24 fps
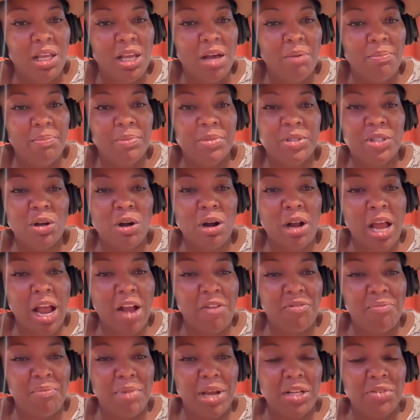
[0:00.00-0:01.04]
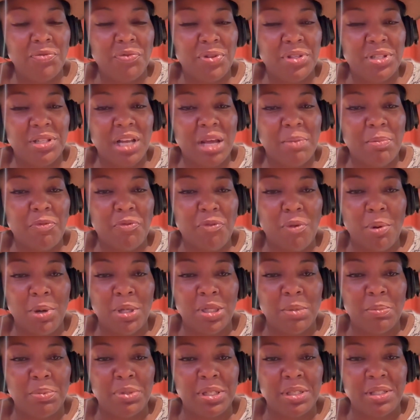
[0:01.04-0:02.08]
Yep. So our affirmation for today, before we
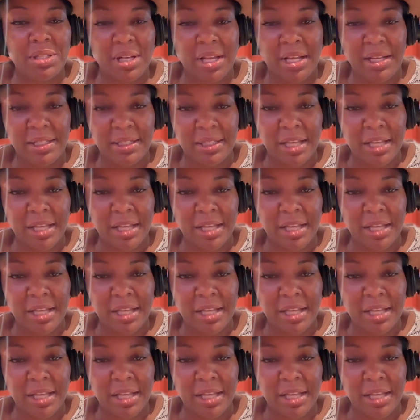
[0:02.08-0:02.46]
jump into today's